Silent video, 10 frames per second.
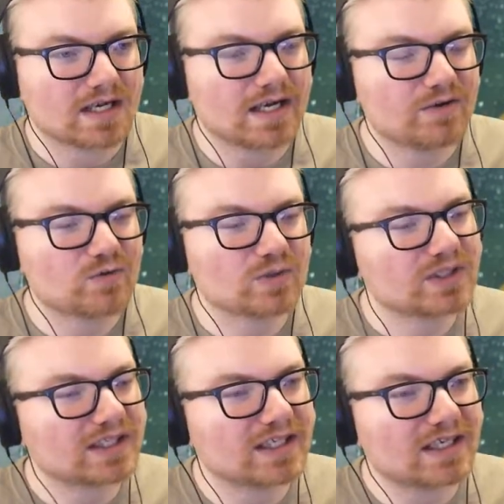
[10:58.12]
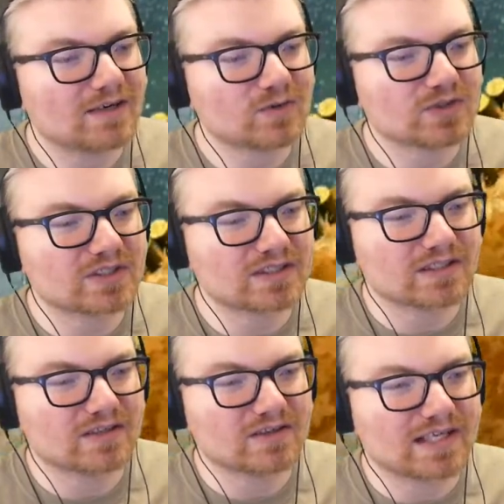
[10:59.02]
I will, uh, I will look
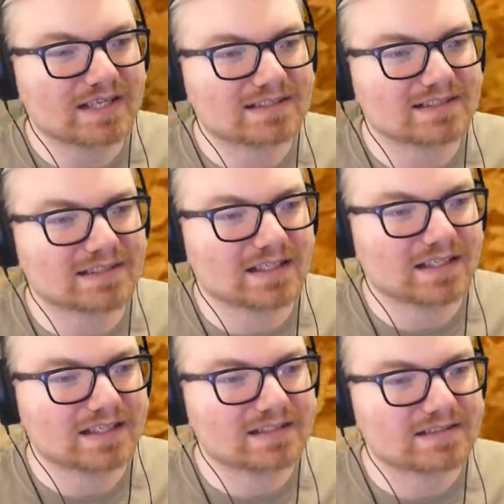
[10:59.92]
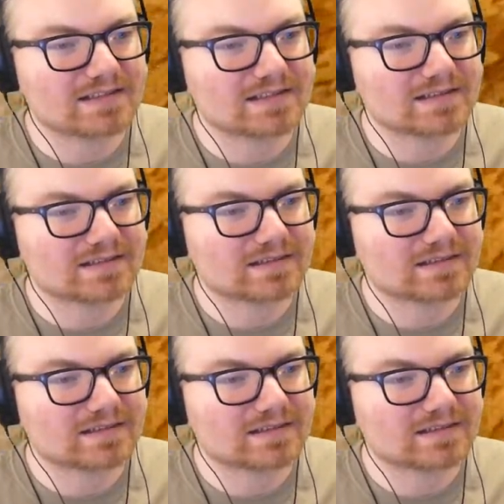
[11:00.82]
at all that tonight.